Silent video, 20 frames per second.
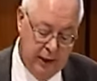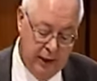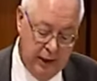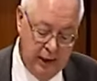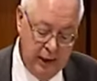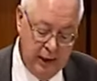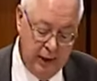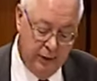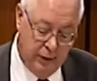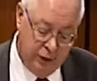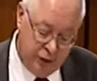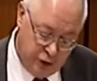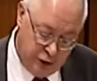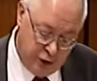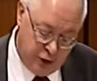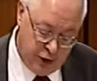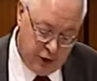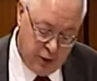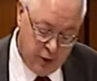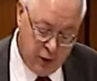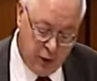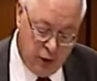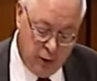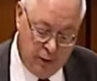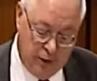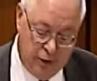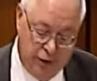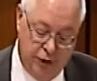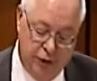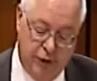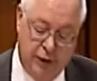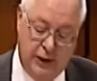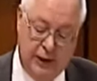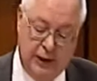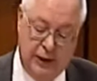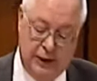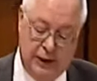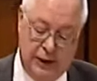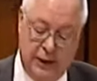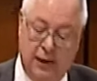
and reduced opportunities